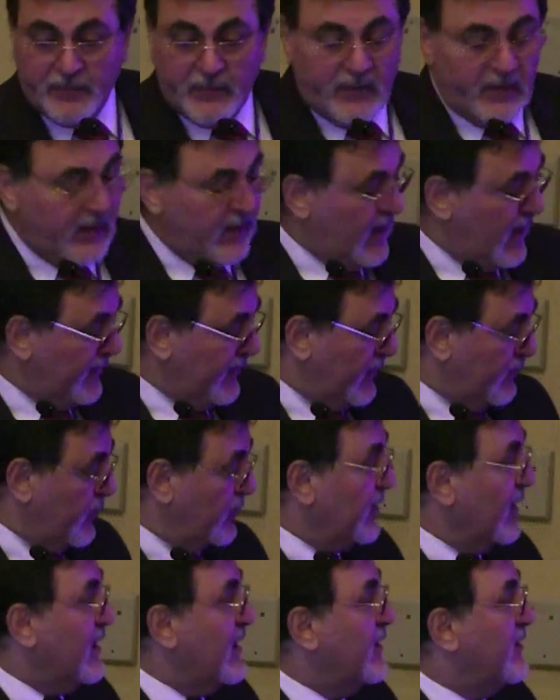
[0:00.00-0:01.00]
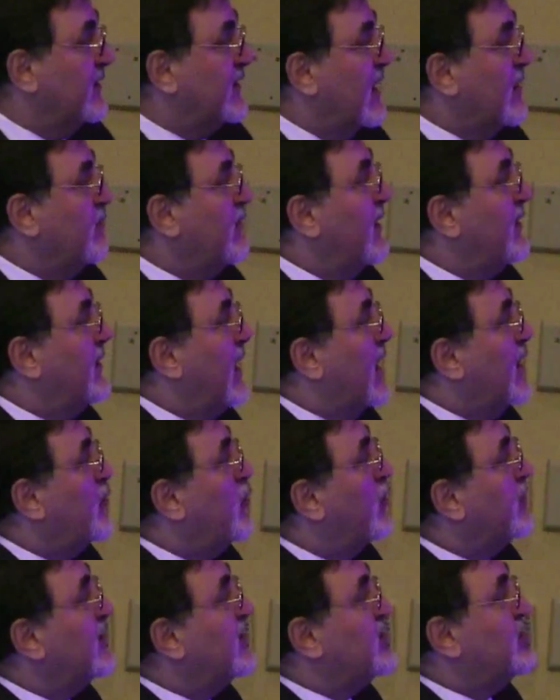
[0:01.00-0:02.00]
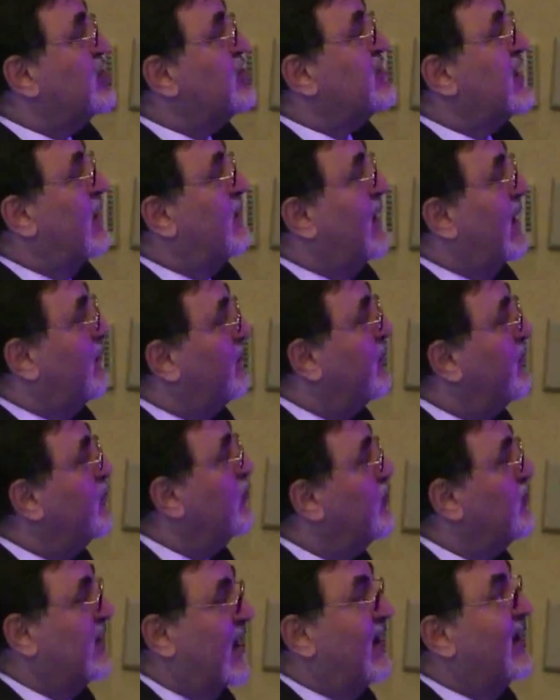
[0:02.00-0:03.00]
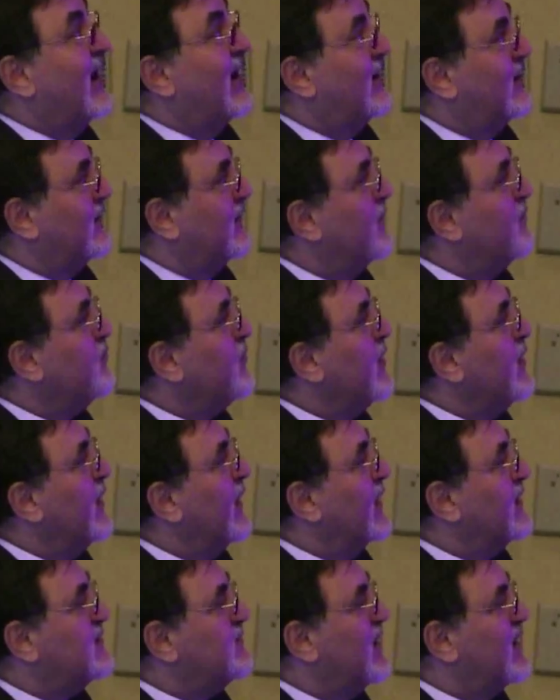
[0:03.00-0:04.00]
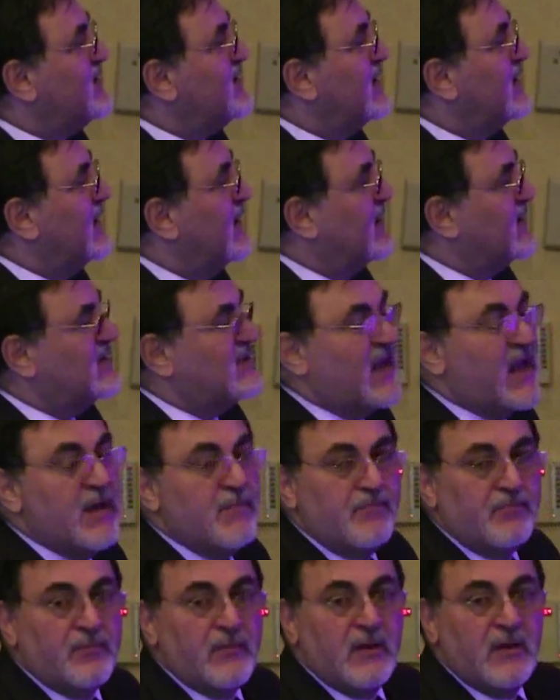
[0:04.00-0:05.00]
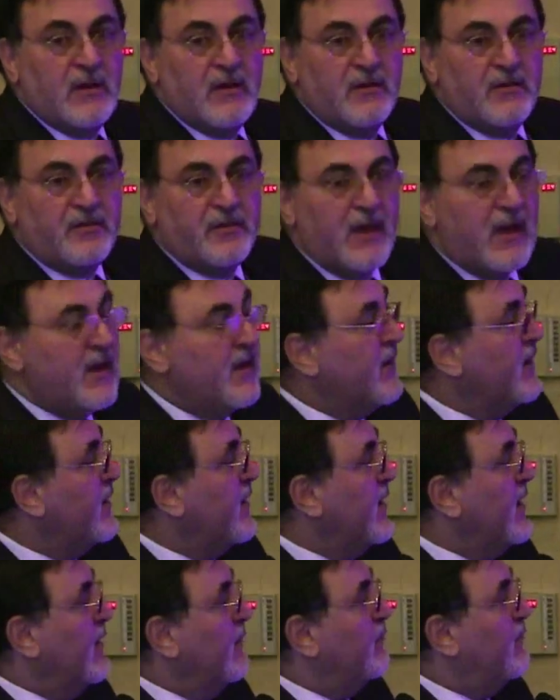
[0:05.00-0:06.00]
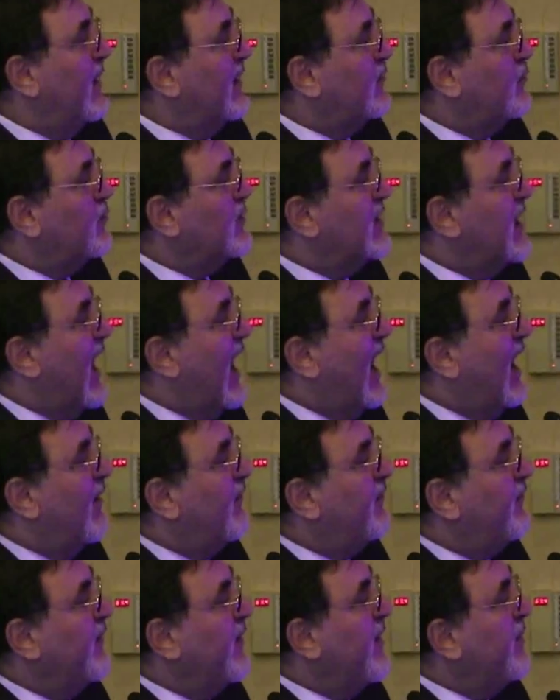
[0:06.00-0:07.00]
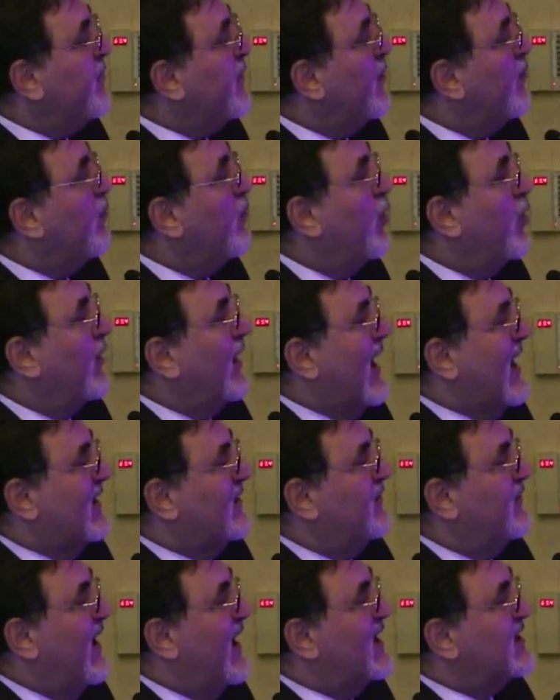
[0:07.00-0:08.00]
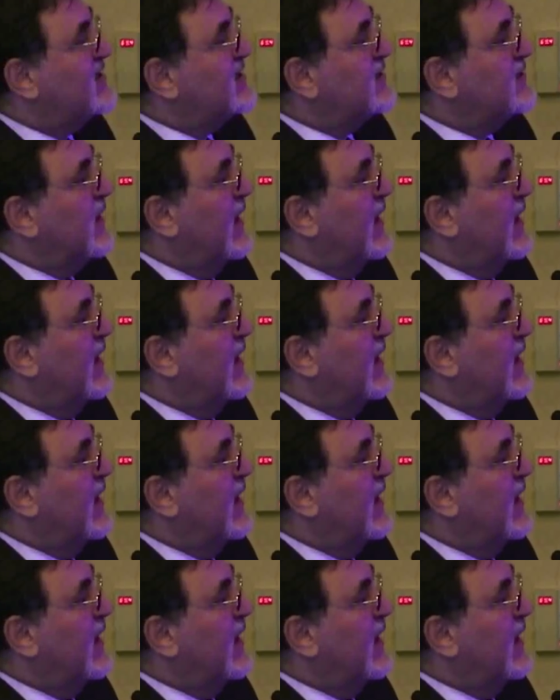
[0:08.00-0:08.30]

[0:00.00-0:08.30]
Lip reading: Another model here that I built, I called it shish kebab, because I like it. It's basically the same thing, but we have more advanced